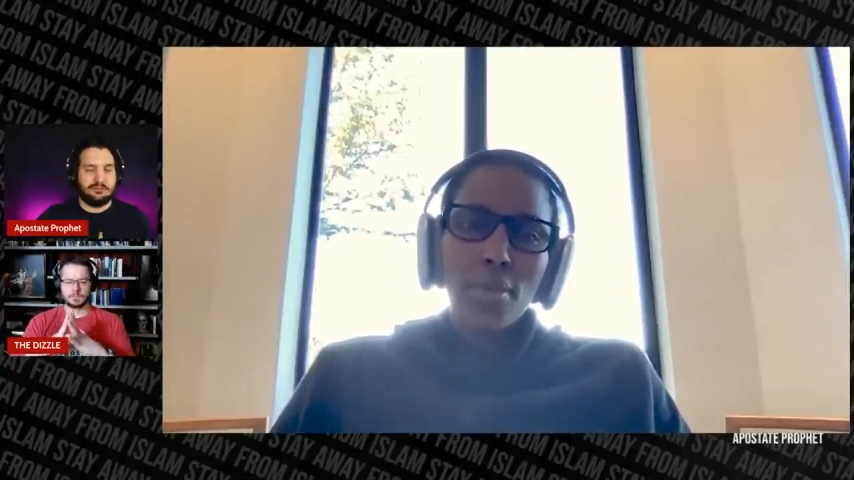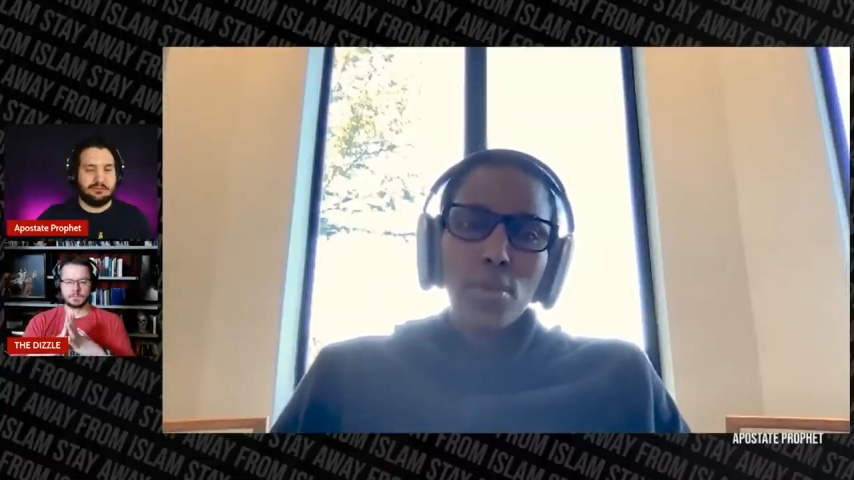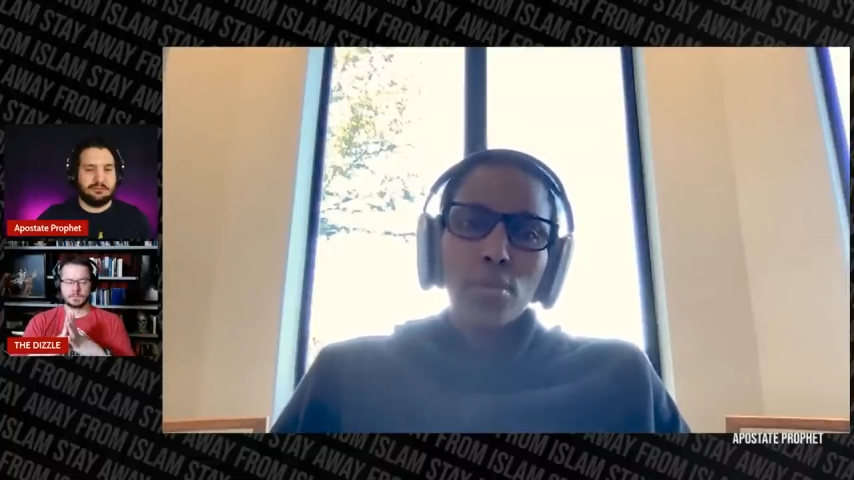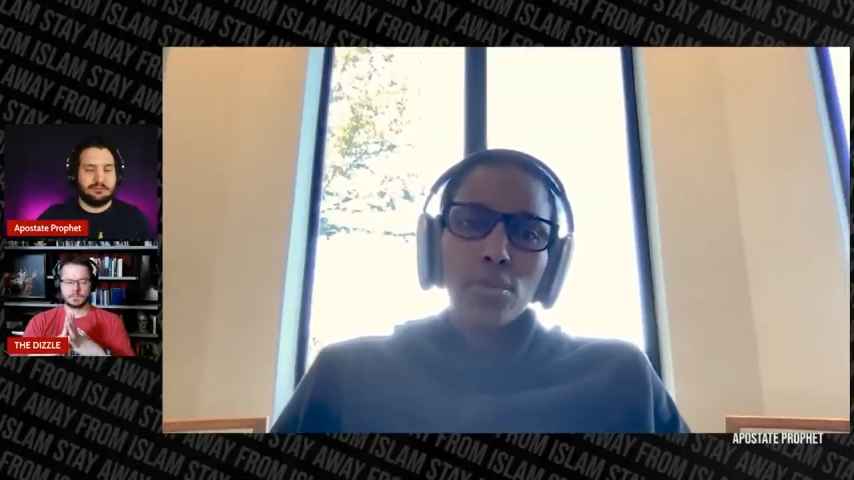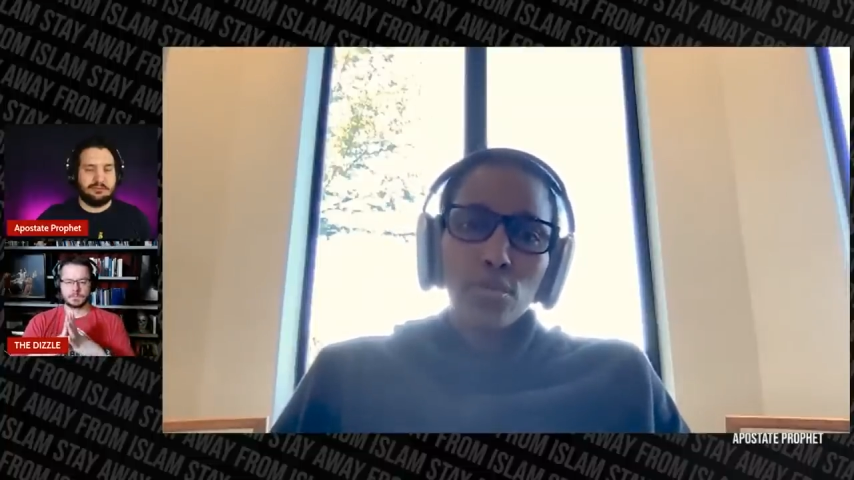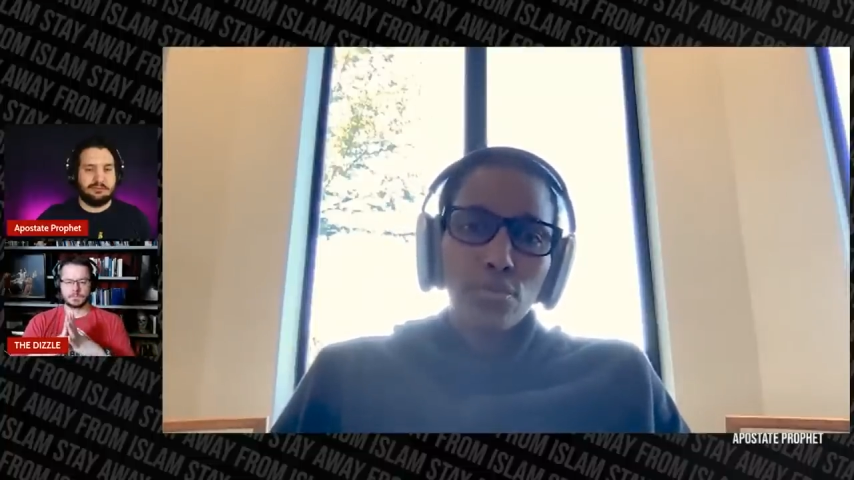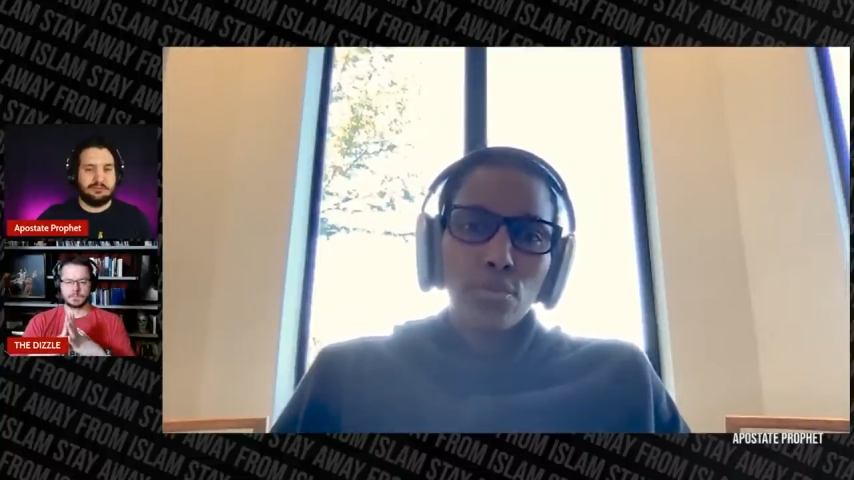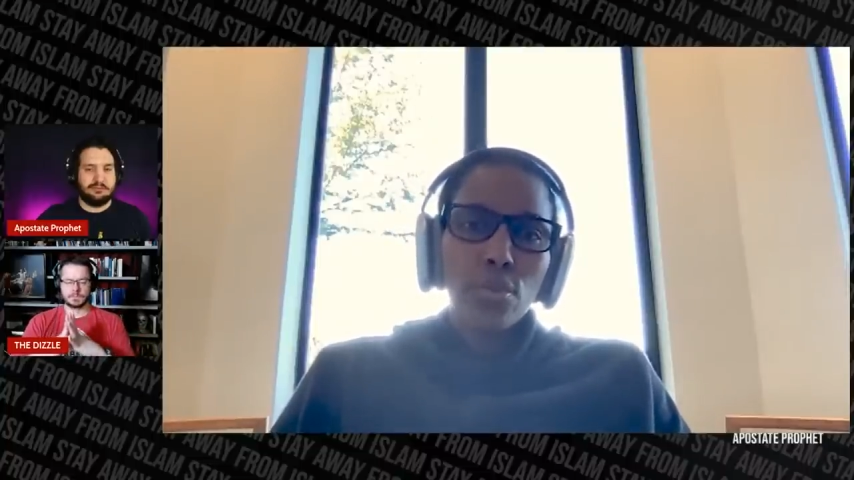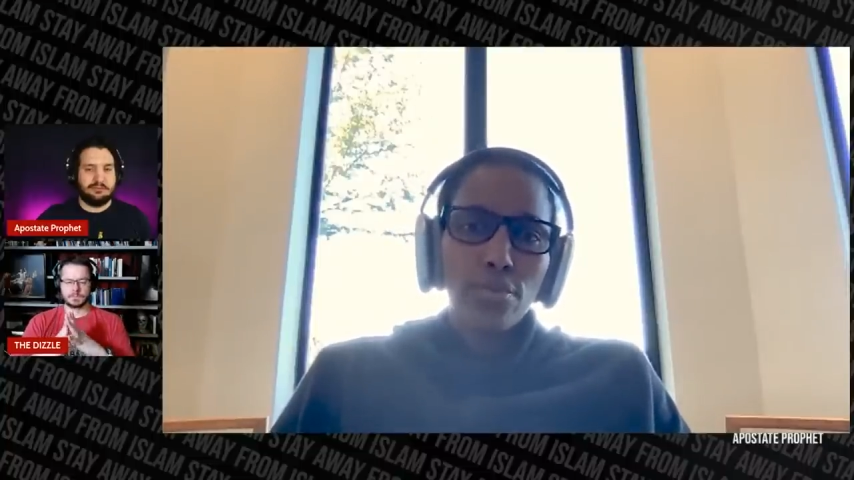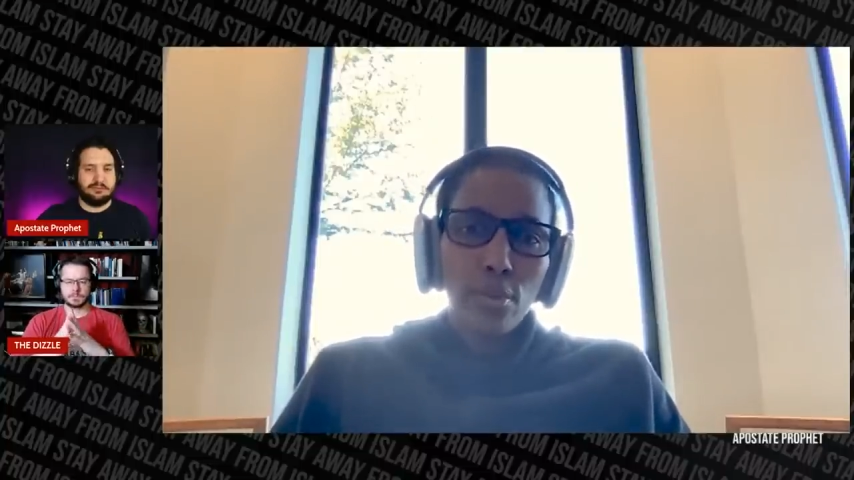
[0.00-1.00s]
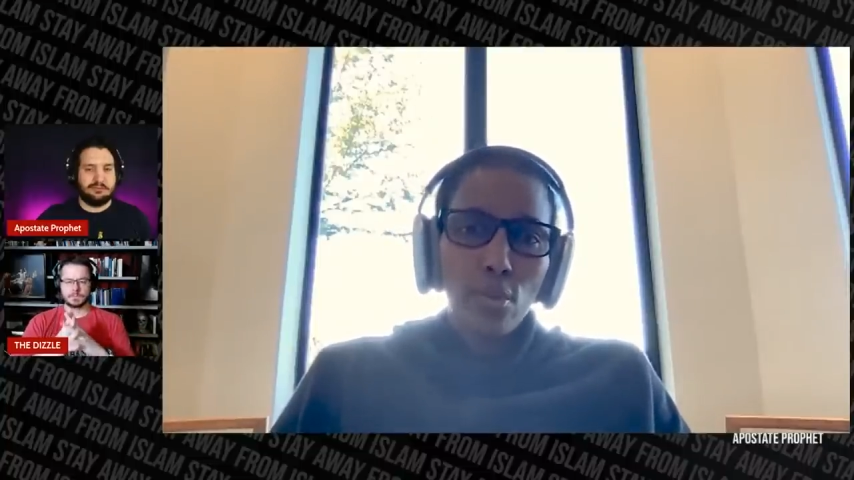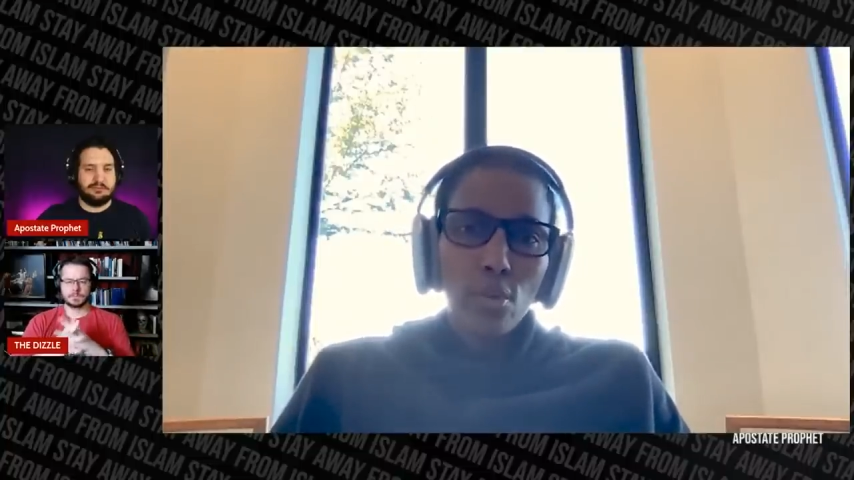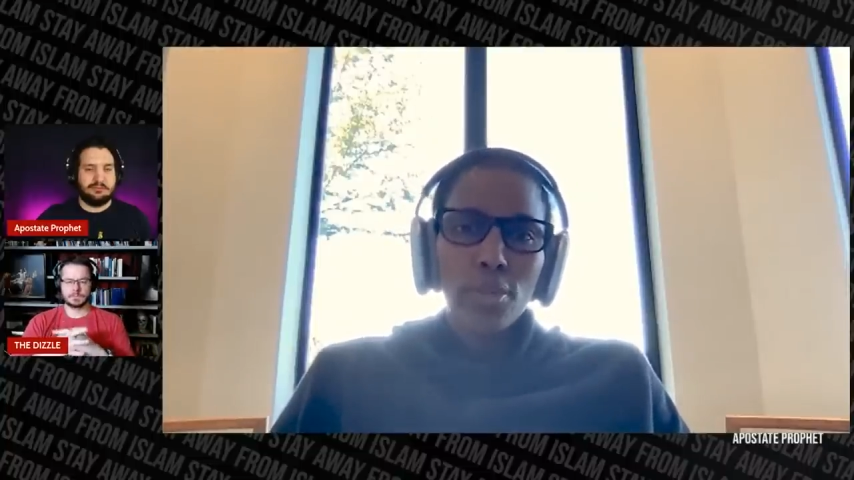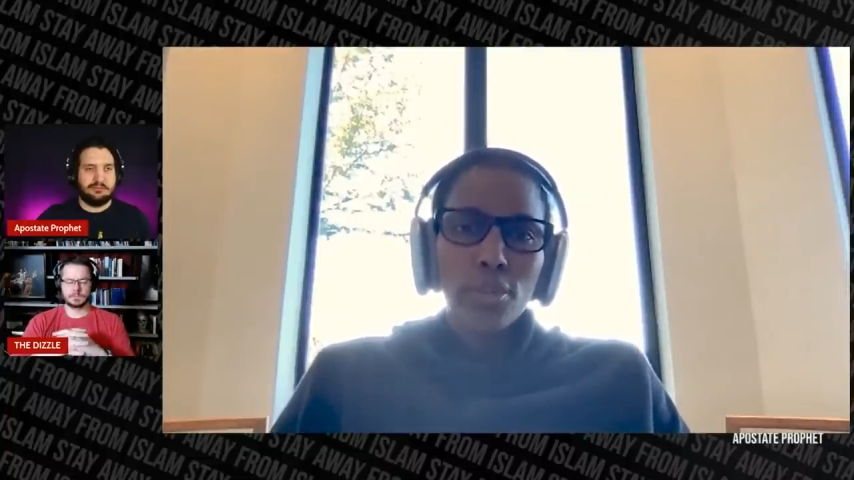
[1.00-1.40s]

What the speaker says: because the rule of law